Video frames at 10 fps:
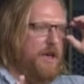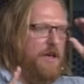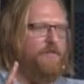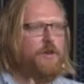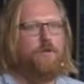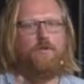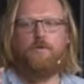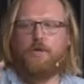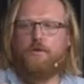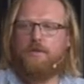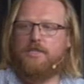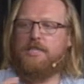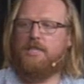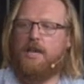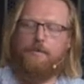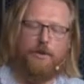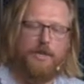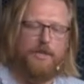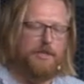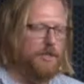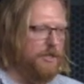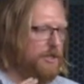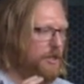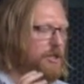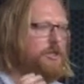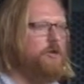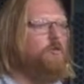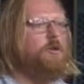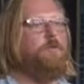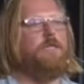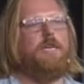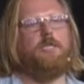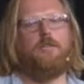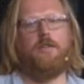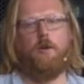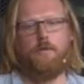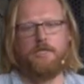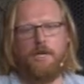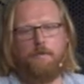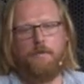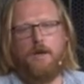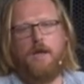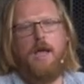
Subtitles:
if you use these libraries, there's so much potential that opens up,